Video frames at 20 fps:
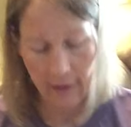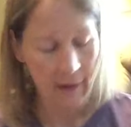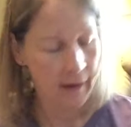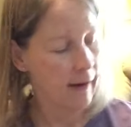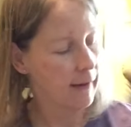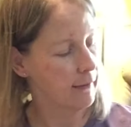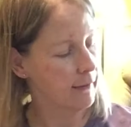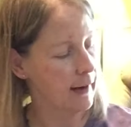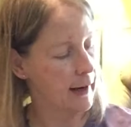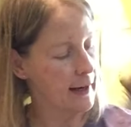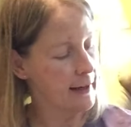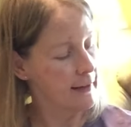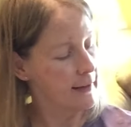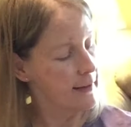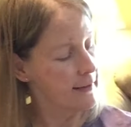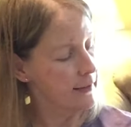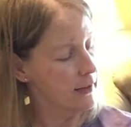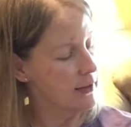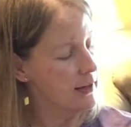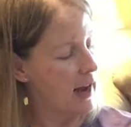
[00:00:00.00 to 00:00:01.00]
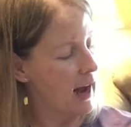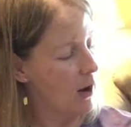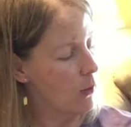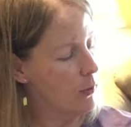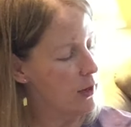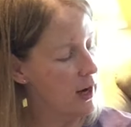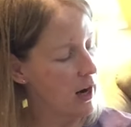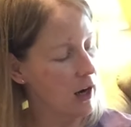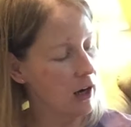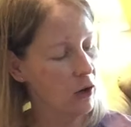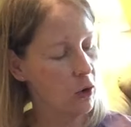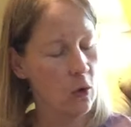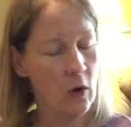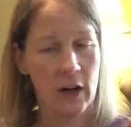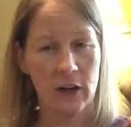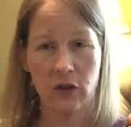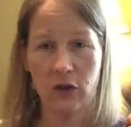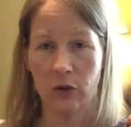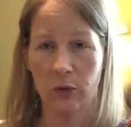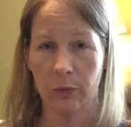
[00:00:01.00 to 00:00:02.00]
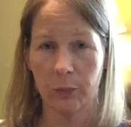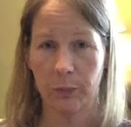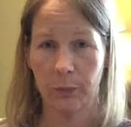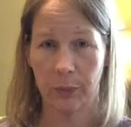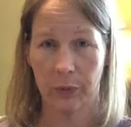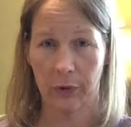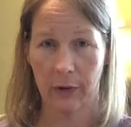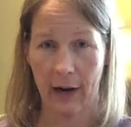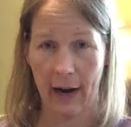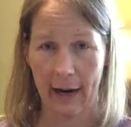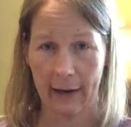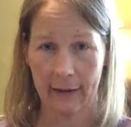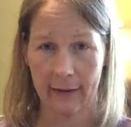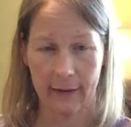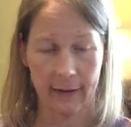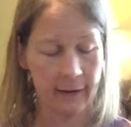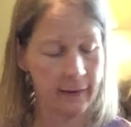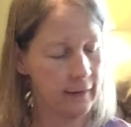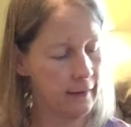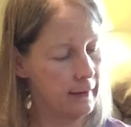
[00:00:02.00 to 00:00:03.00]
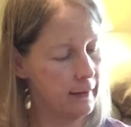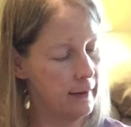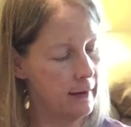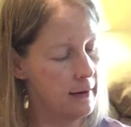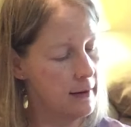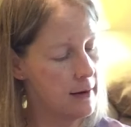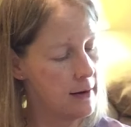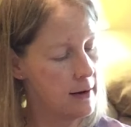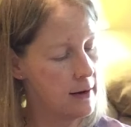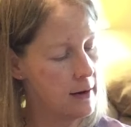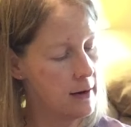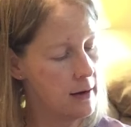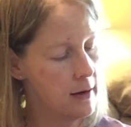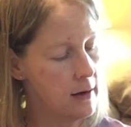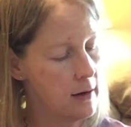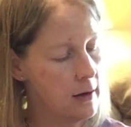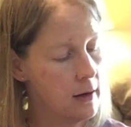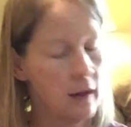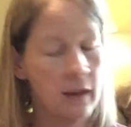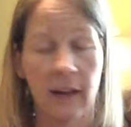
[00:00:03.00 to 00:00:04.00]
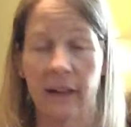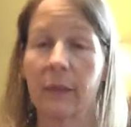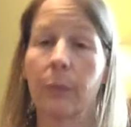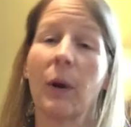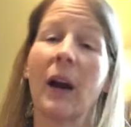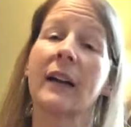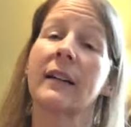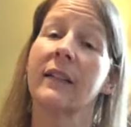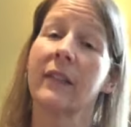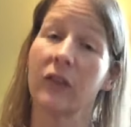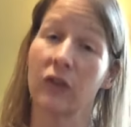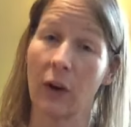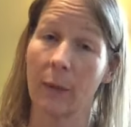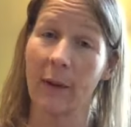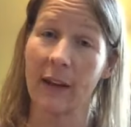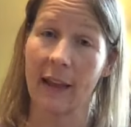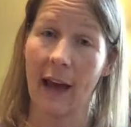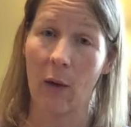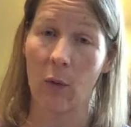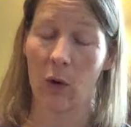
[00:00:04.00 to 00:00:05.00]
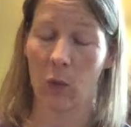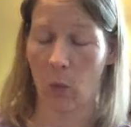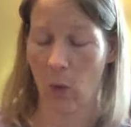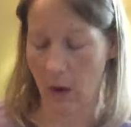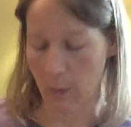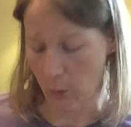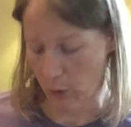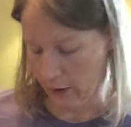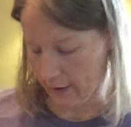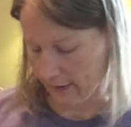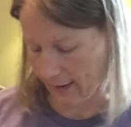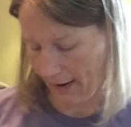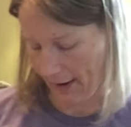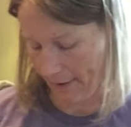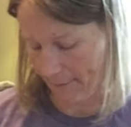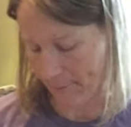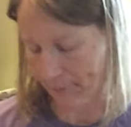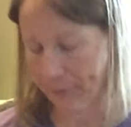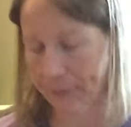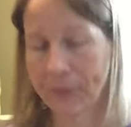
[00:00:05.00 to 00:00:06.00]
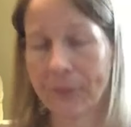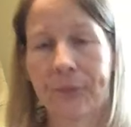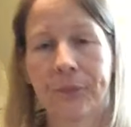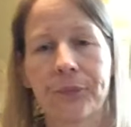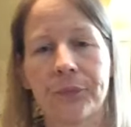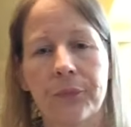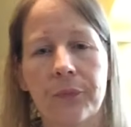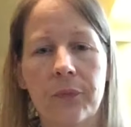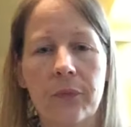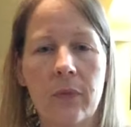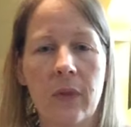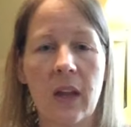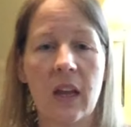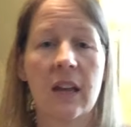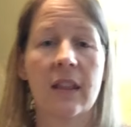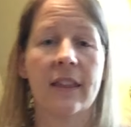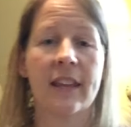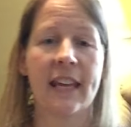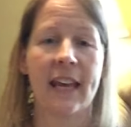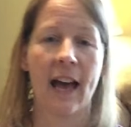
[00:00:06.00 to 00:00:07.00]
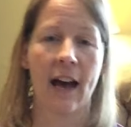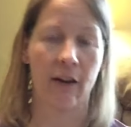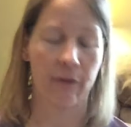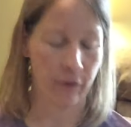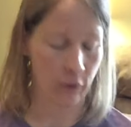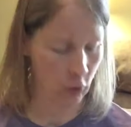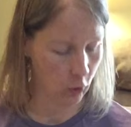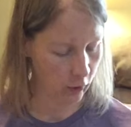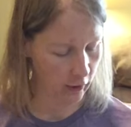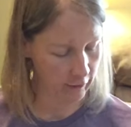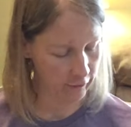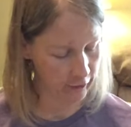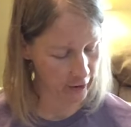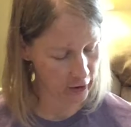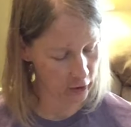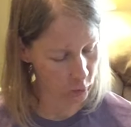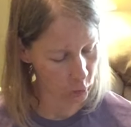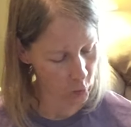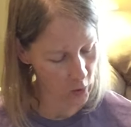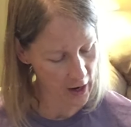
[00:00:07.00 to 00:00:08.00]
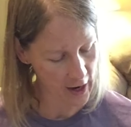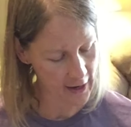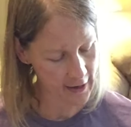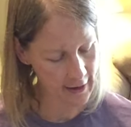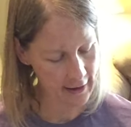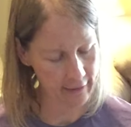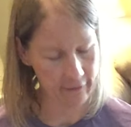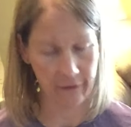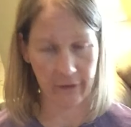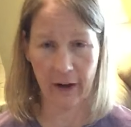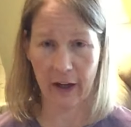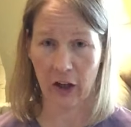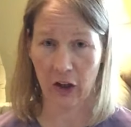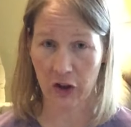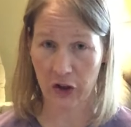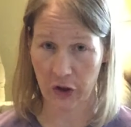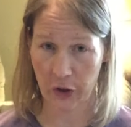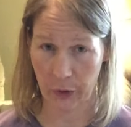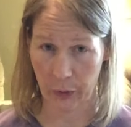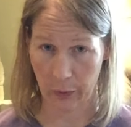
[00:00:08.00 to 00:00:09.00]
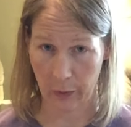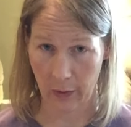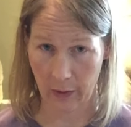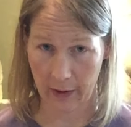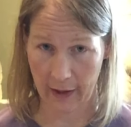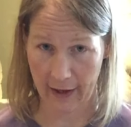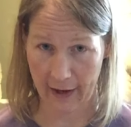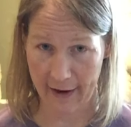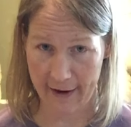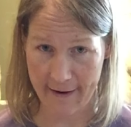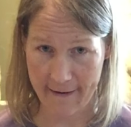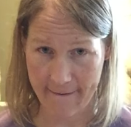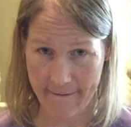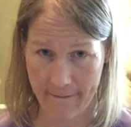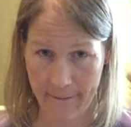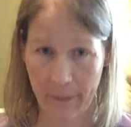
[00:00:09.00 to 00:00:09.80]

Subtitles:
All right, so now we are going to practice. Let's practice strumming that one more time. The F chord, finger 1 and finger 2, okay?